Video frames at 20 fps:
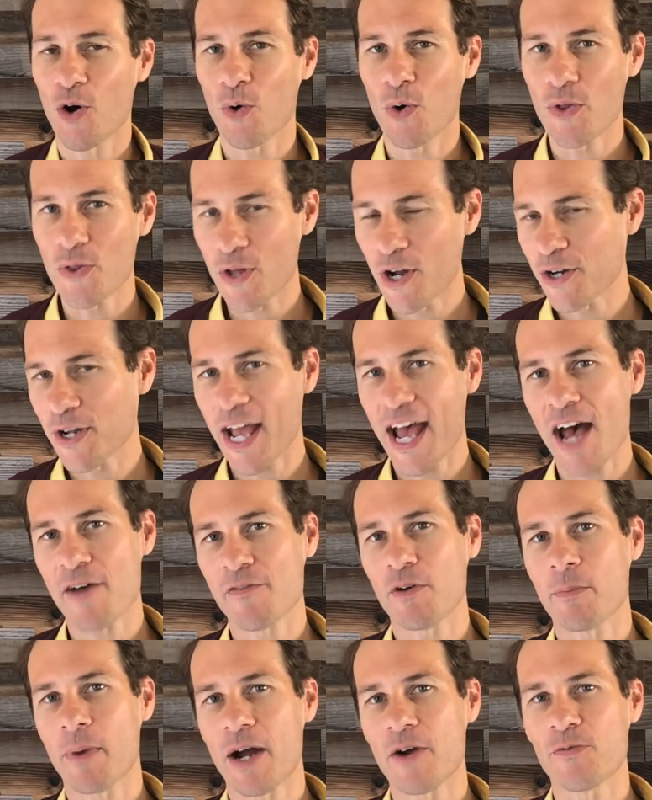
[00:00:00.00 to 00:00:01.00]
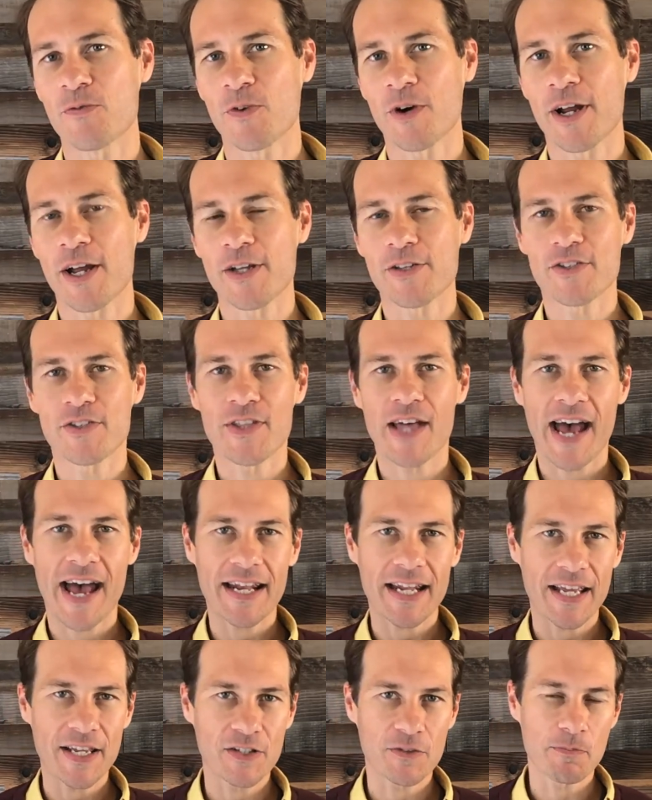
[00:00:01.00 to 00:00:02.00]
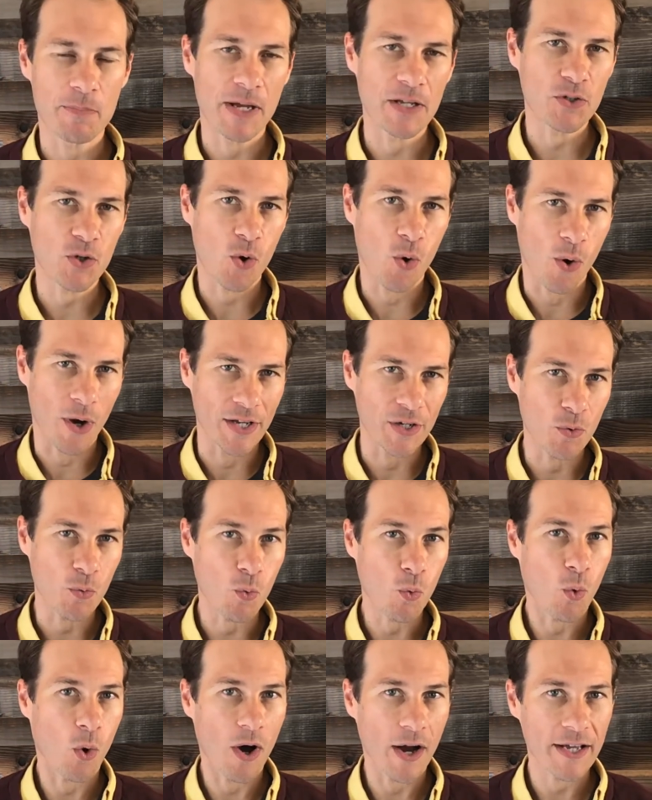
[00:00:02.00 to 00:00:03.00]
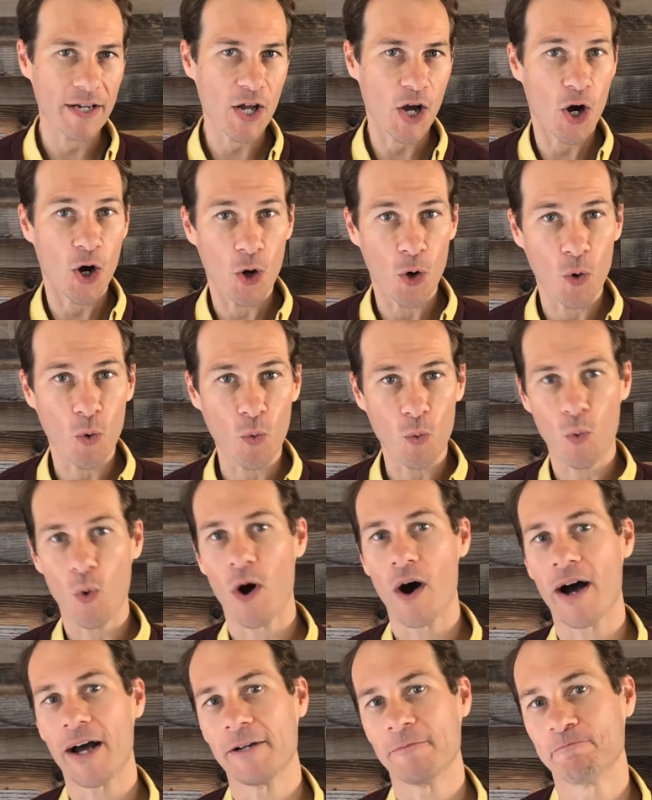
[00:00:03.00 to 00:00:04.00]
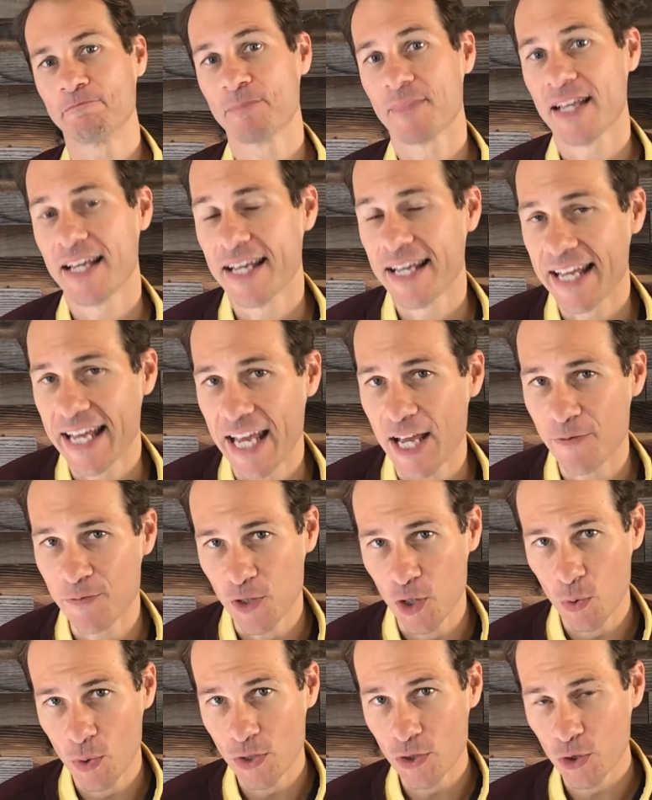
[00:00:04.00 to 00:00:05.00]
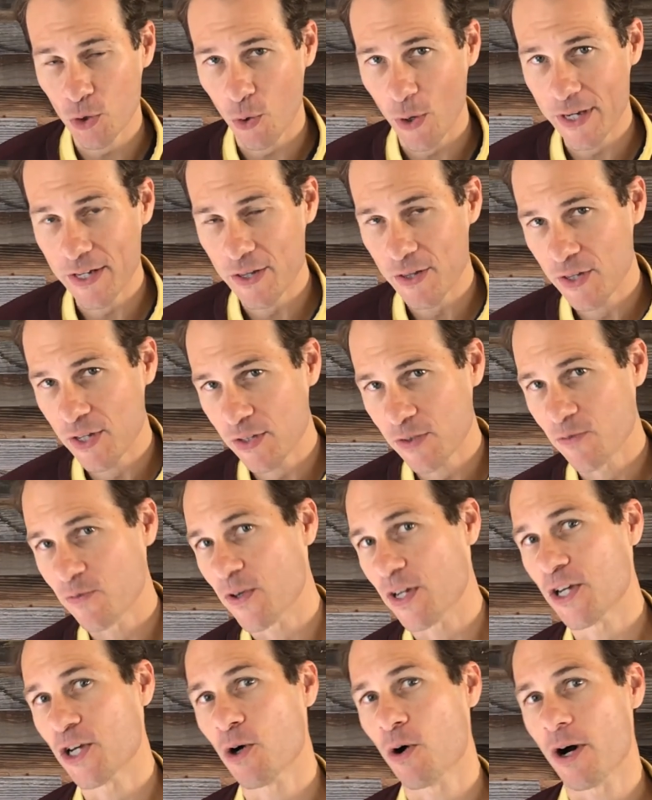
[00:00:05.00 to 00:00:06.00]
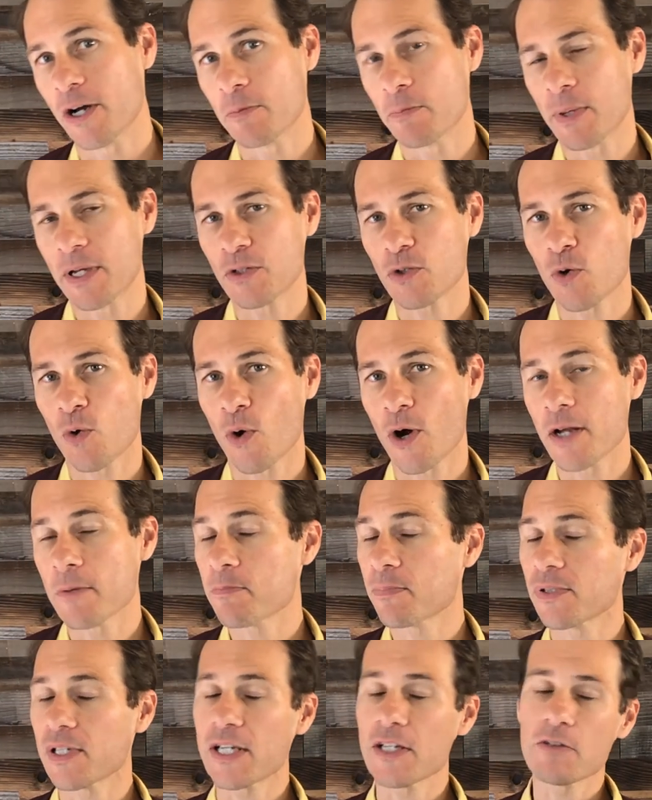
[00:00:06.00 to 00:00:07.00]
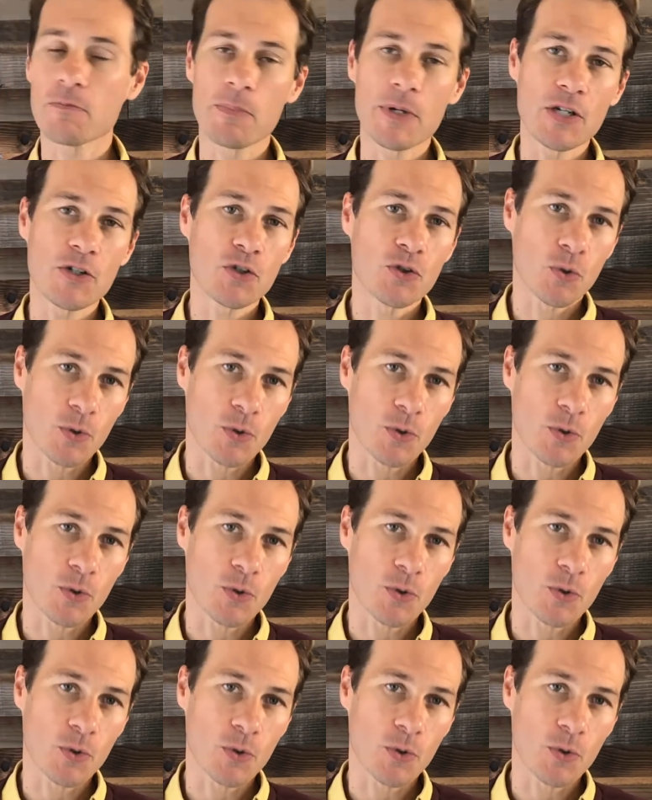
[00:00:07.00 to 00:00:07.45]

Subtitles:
there you have it, my friends. That is Bitcoin 101. If you enjoyed this video on Bitcoin, please be sure